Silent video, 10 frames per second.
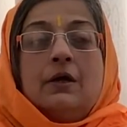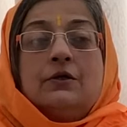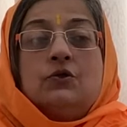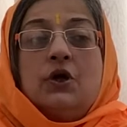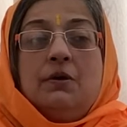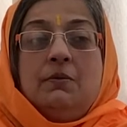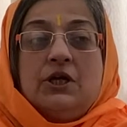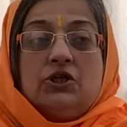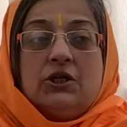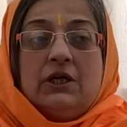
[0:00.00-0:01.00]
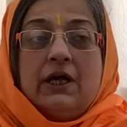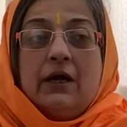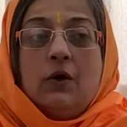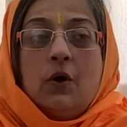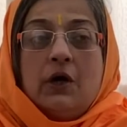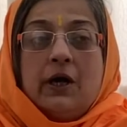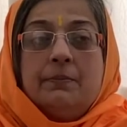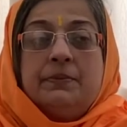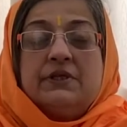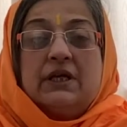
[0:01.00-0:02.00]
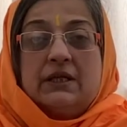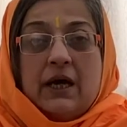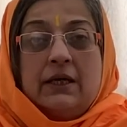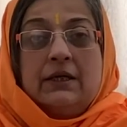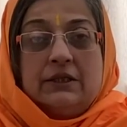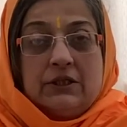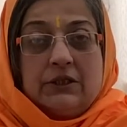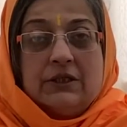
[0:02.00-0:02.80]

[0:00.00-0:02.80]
So immediately I called up Sadanandji.